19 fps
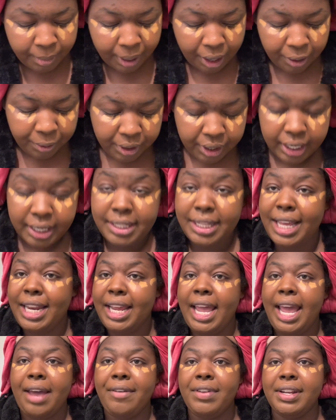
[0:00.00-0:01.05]
my order because they
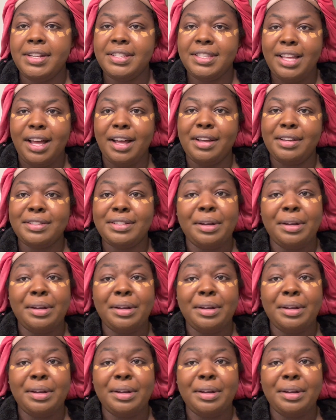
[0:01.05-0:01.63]
didn't have it in stock.